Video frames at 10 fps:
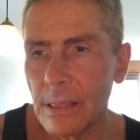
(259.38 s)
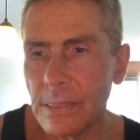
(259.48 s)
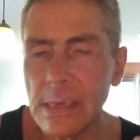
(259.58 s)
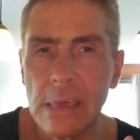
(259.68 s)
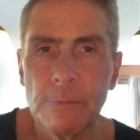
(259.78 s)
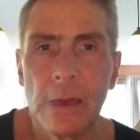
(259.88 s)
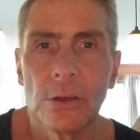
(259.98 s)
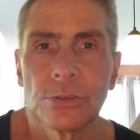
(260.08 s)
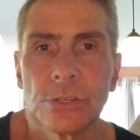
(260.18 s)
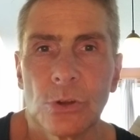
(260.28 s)
The
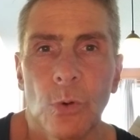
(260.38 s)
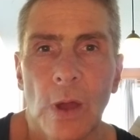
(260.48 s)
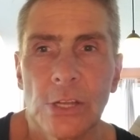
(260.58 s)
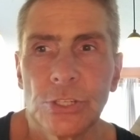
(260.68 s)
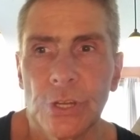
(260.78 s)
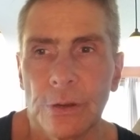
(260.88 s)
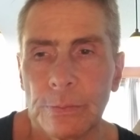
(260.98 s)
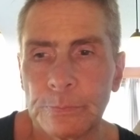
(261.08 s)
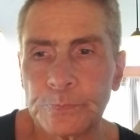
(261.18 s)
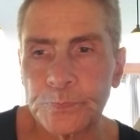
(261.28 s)
emails in question,
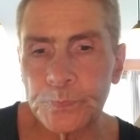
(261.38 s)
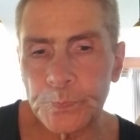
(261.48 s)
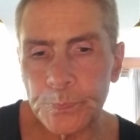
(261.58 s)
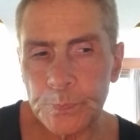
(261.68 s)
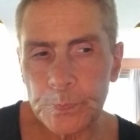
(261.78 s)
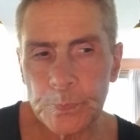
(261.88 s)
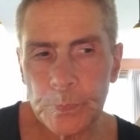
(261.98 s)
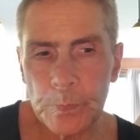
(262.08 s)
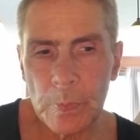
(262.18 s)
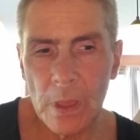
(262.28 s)

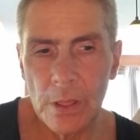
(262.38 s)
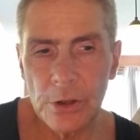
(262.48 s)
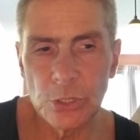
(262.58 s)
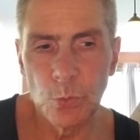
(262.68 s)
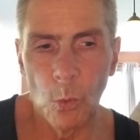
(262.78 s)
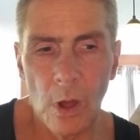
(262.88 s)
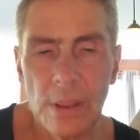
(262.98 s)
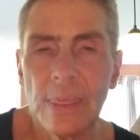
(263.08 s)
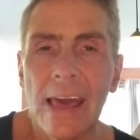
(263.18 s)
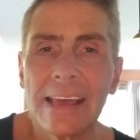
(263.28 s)
there's
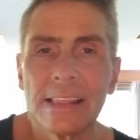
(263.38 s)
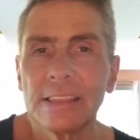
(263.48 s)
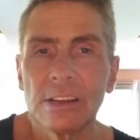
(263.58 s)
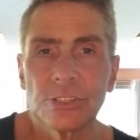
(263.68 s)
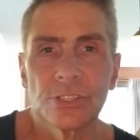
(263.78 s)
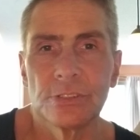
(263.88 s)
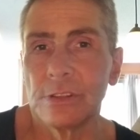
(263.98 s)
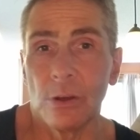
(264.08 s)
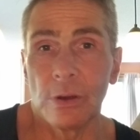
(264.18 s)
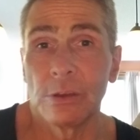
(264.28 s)
one that
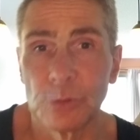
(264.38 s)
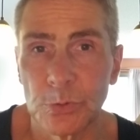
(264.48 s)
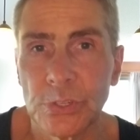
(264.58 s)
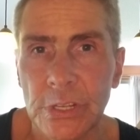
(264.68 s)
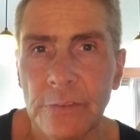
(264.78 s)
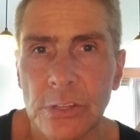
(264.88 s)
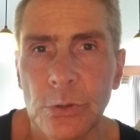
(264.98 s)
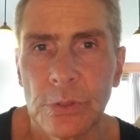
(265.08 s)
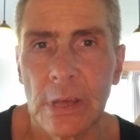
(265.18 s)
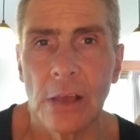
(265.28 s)
he was receiving
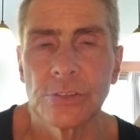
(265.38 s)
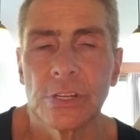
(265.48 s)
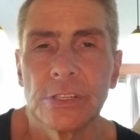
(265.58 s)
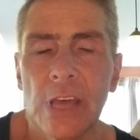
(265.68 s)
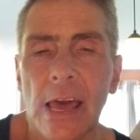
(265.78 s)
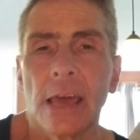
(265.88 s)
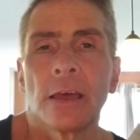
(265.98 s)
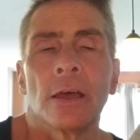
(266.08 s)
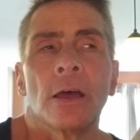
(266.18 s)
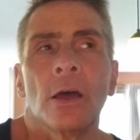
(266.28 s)
2,000 a day.
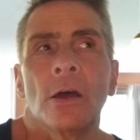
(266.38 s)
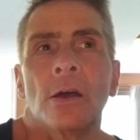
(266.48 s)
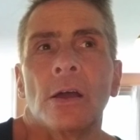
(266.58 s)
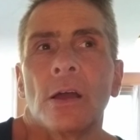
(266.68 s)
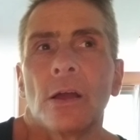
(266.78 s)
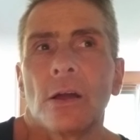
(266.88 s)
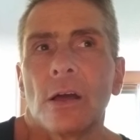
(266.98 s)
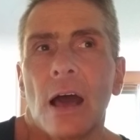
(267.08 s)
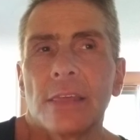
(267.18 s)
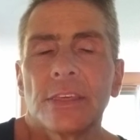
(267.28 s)

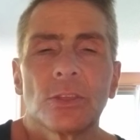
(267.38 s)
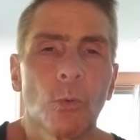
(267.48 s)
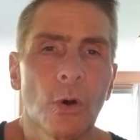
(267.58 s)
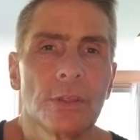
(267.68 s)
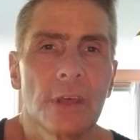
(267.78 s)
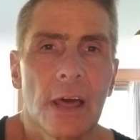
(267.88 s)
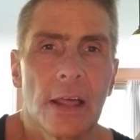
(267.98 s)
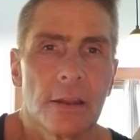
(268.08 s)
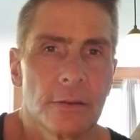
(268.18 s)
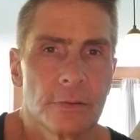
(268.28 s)
I think the one
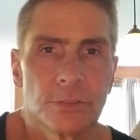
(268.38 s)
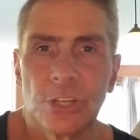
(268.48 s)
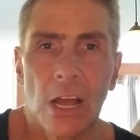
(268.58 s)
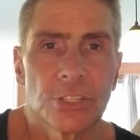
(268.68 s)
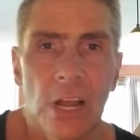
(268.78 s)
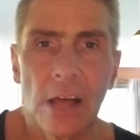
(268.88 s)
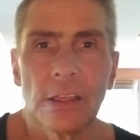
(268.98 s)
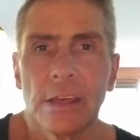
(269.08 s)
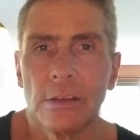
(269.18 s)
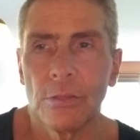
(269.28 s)
that Josh
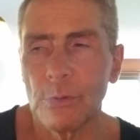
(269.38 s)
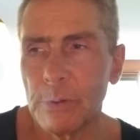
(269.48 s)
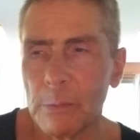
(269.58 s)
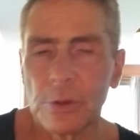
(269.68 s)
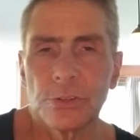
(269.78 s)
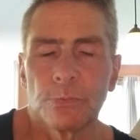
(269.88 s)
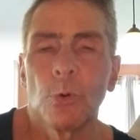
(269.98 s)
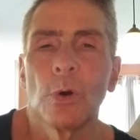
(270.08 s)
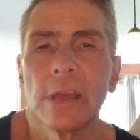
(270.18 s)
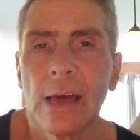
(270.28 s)
Hawley and all the Republicans are
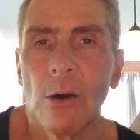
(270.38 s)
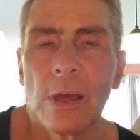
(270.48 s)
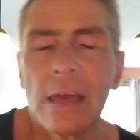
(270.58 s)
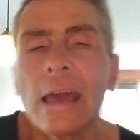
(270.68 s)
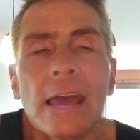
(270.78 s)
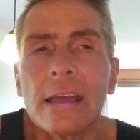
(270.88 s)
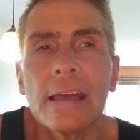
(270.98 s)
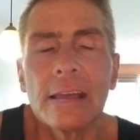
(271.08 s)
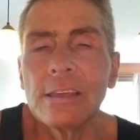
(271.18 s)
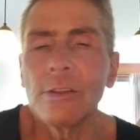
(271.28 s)
pointing out,
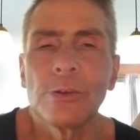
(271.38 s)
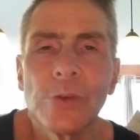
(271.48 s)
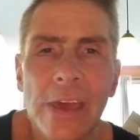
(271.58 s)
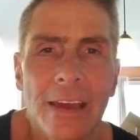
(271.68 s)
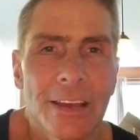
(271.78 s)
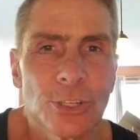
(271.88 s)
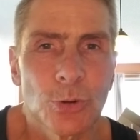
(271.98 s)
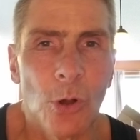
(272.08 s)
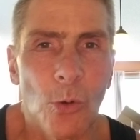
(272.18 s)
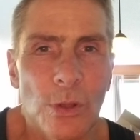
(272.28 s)
you can't
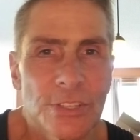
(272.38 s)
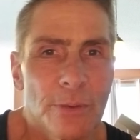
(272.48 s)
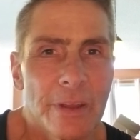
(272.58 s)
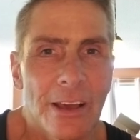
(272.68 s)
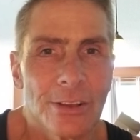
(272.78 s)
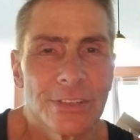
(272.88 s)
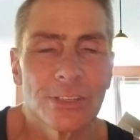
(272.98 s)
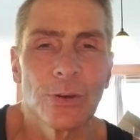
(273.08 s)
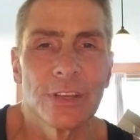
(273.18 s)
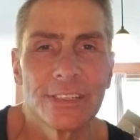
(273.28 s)
control what somebody else is
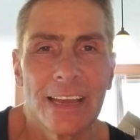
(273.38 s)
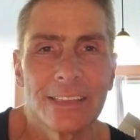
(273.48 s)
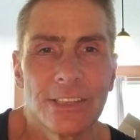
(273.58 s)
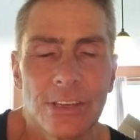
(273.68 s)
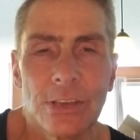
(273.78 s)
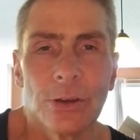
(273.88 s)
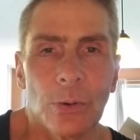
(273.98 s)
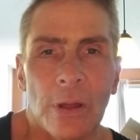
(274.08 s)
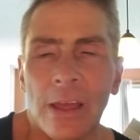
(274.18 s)
going to send to you.